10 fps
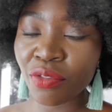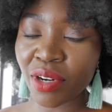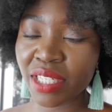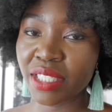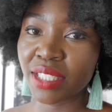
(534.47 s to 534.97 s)
of
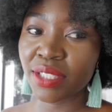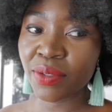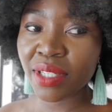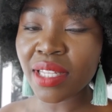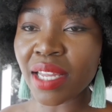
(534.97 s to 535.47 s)

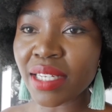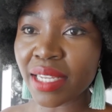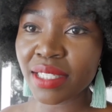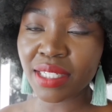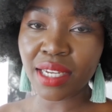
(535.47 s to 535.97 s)
gratitude that
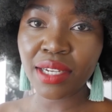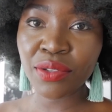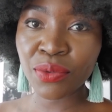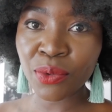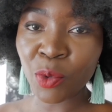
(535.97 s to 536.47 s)
i stuck
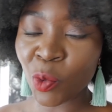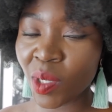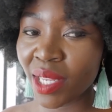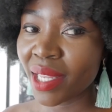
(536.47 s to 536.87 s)
through